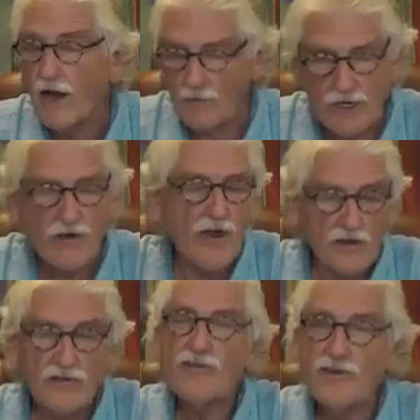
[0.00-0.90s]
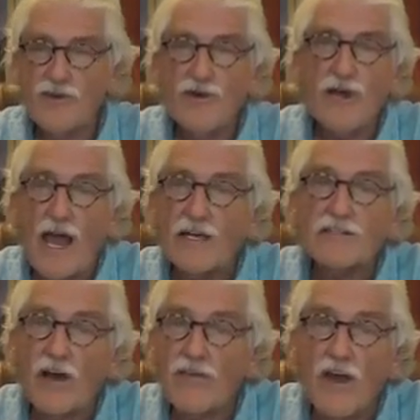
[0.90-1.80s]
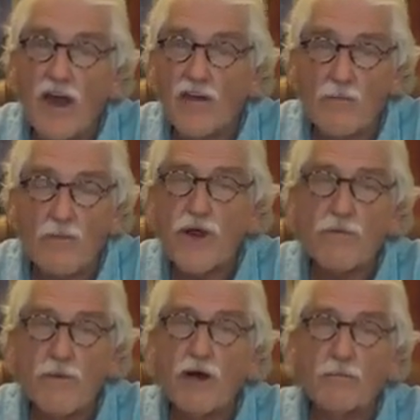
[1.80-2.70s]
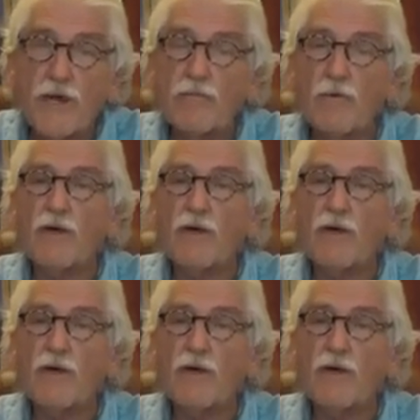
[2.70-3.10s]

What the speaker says: I mean, you guys are the premier people,